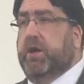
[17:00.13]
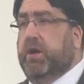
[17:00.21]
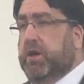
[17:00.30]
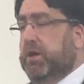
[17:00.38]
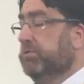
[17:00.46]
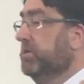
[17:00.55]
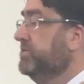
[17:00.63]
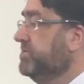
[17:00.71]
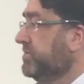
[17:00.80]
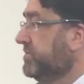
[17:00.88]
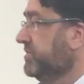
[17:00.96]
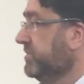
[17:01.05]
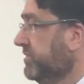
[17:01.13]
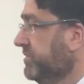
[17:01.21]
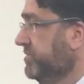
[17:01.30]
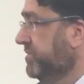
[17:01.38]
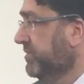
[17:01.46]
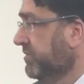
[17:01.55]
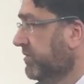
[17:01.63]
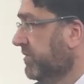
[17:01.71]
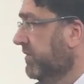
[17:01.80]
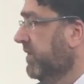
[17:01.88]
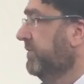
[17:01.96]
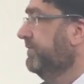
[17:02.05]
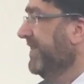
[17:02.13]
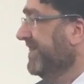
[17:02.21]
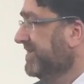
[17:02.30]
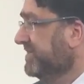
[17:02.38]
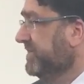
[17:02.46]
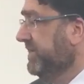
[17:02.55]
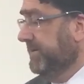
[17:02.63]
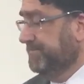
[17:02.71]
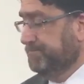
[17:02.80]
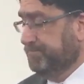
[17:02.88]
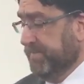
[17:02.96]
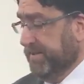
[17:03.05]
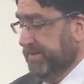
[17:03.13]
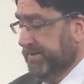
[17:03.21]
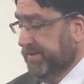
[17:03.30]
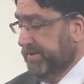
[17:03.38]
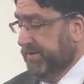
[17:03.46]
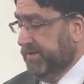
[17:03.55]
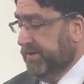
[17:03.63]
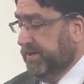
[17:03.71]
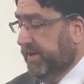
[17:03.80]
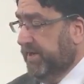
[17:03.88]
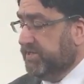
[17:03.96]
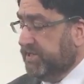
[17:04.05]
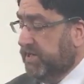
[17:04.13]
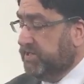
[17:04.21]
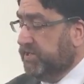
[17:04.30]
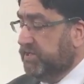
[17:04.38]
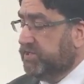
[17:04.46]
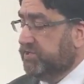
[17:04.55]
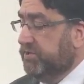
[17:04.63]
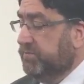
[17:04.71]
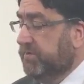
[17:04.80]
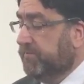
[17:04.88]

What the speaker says: a religious Jew, a Pharisee, He says this to him in